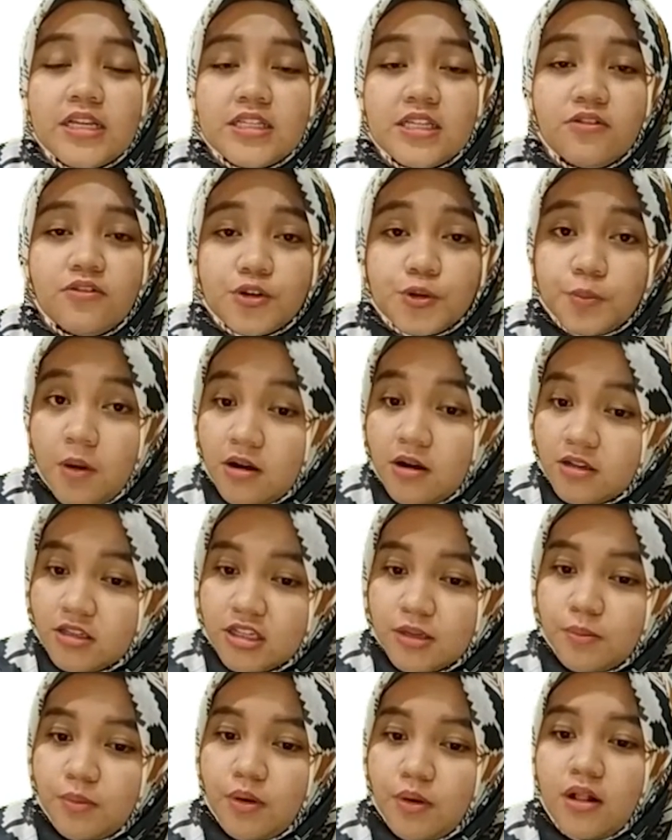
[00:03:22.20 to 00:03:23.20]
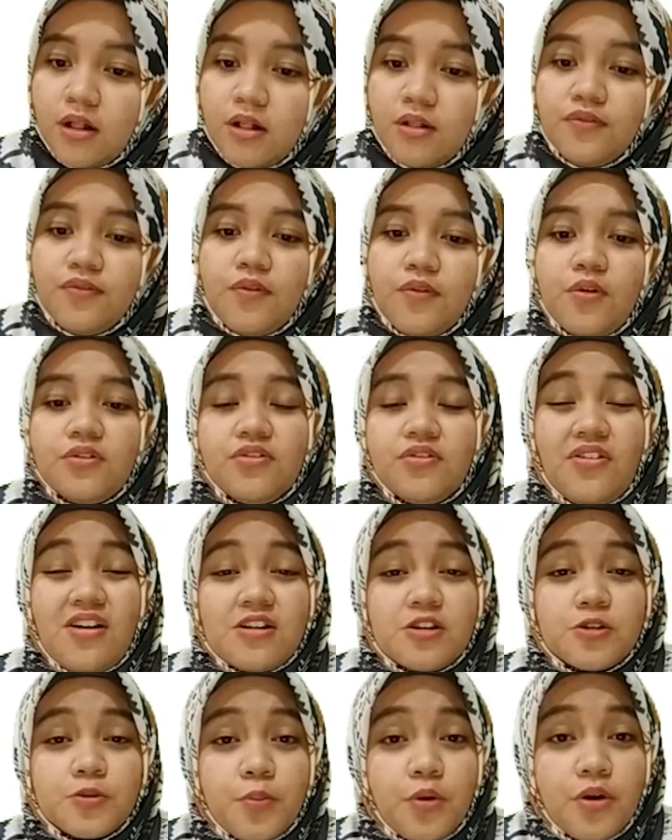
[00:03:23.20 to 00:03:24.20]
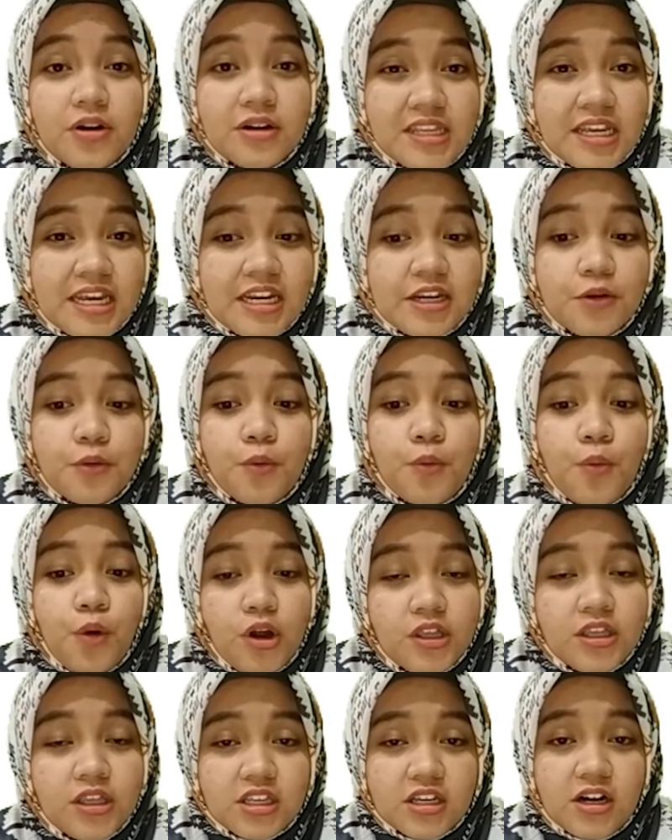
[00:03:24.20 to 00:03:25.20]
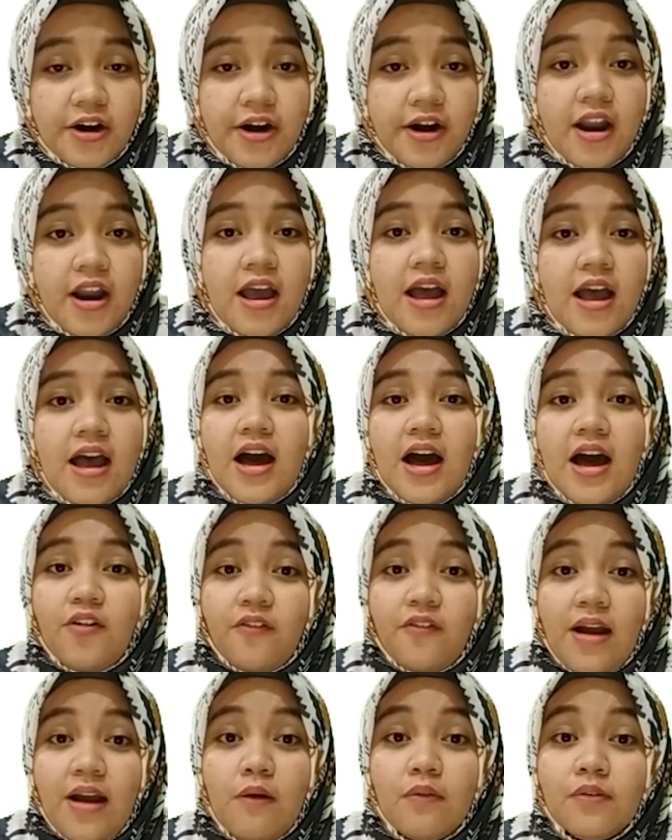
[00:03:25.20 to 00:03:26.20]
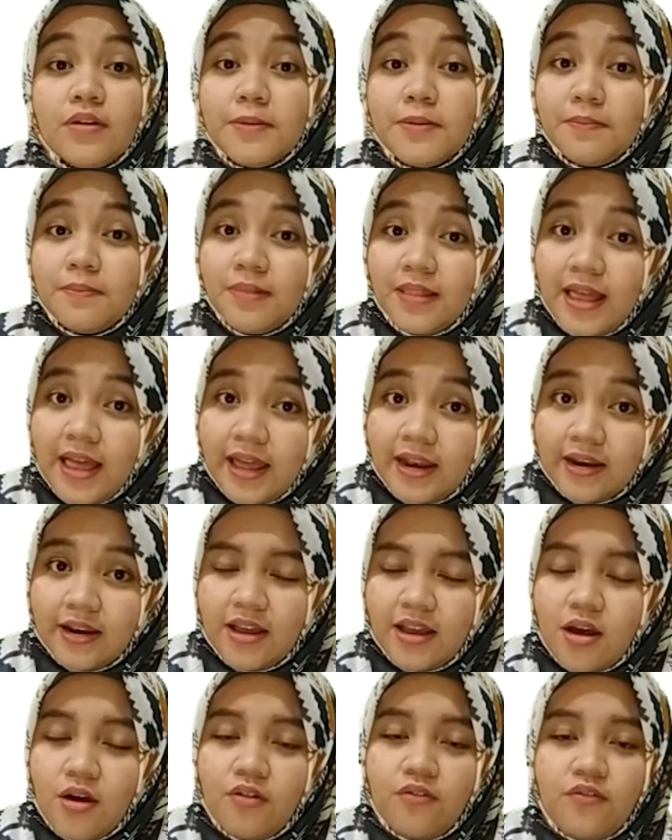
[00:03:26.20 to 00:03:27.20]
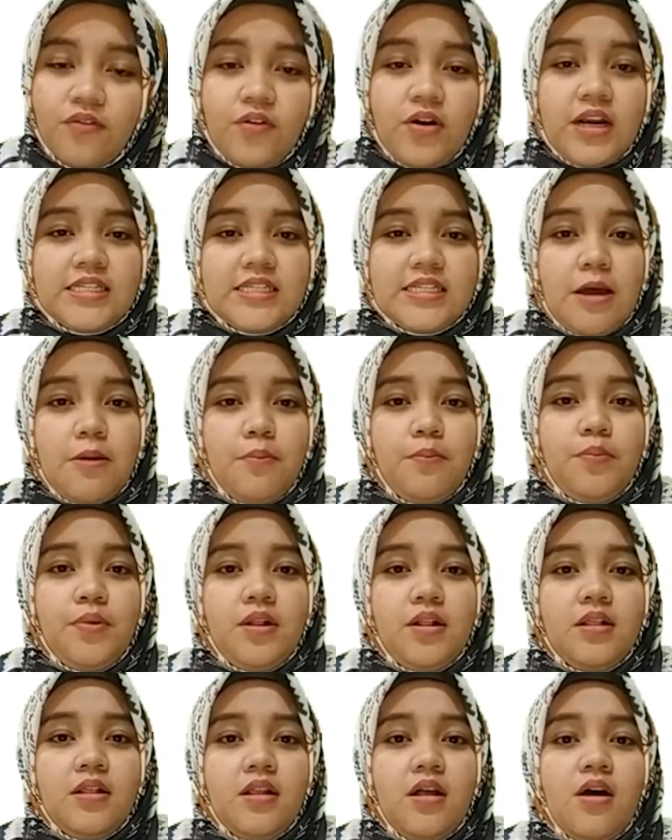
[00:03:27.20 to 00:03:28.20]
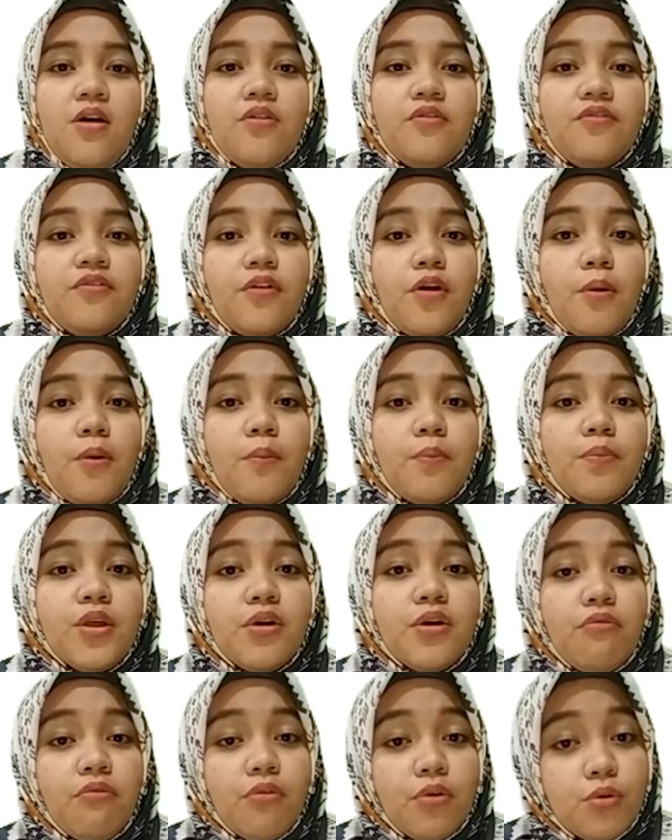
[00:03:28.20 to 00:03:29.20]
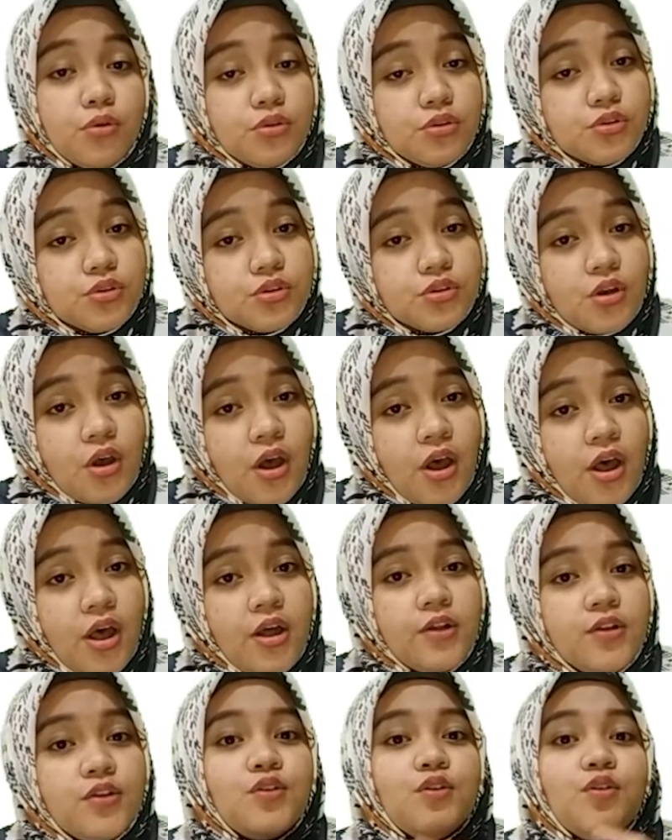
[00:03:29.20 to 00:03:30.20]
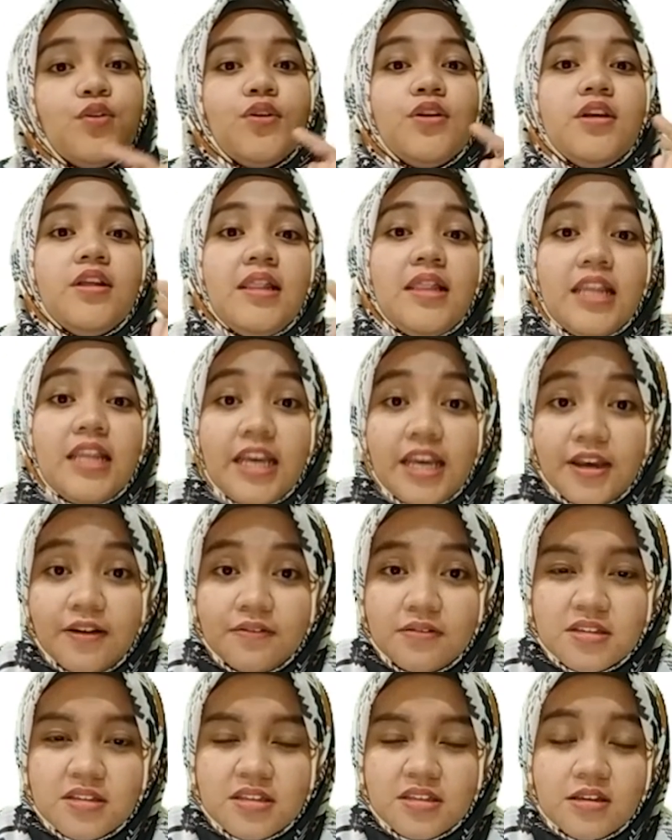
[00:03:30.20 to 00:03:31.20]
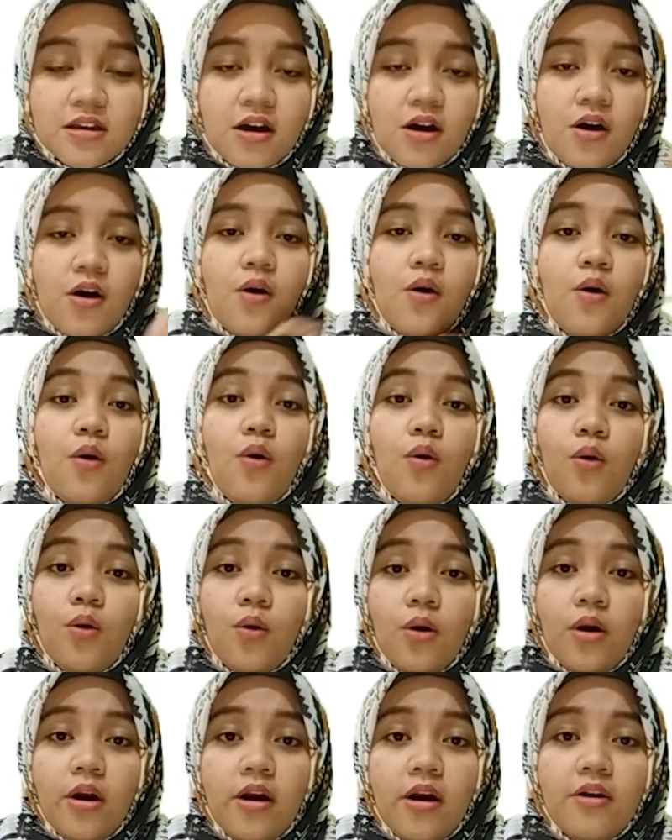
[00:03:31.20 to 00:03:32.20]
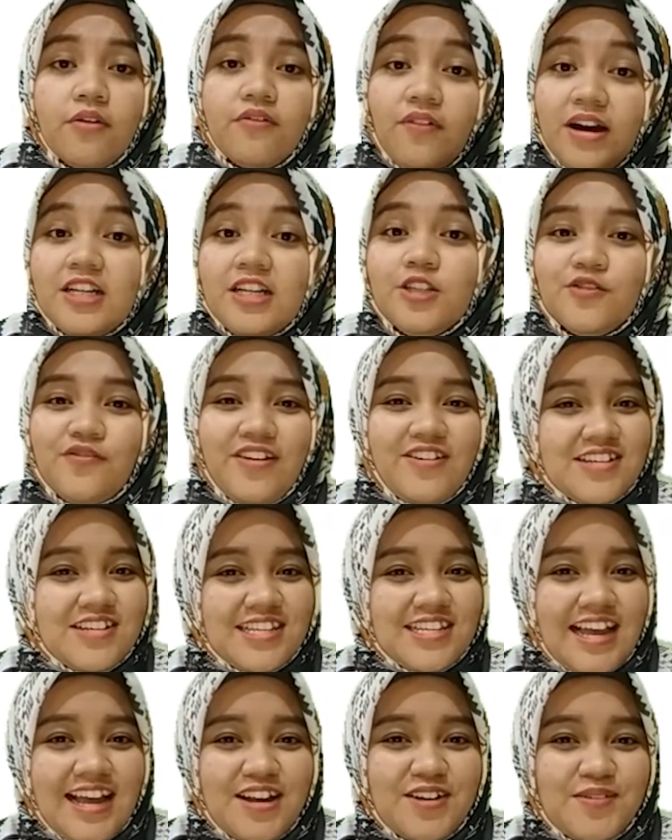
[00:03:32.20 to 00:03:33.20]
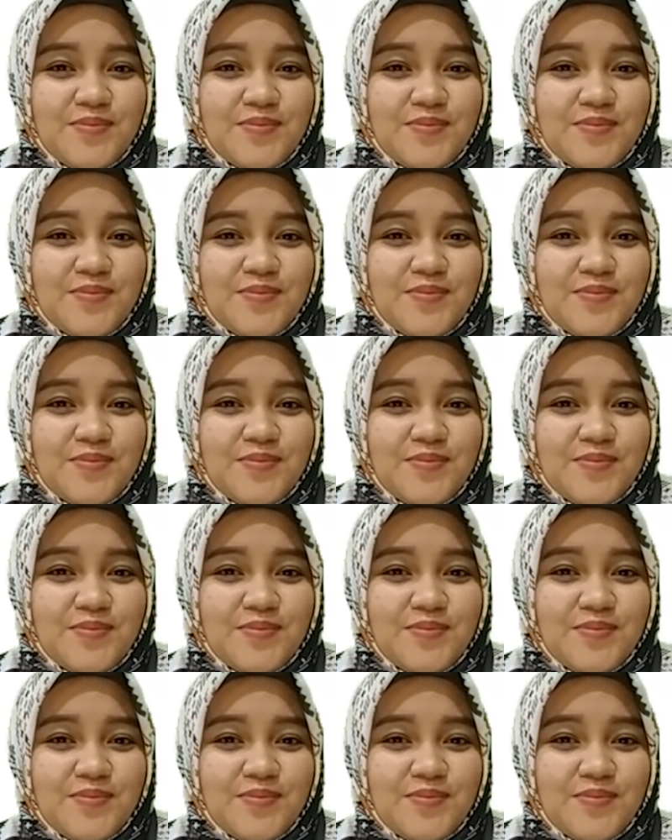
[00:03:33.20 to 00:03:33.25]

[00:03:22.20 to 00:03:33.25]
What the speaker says: responsible for transporting the water around the plant. For example, from the roots to the leaves or vice versa.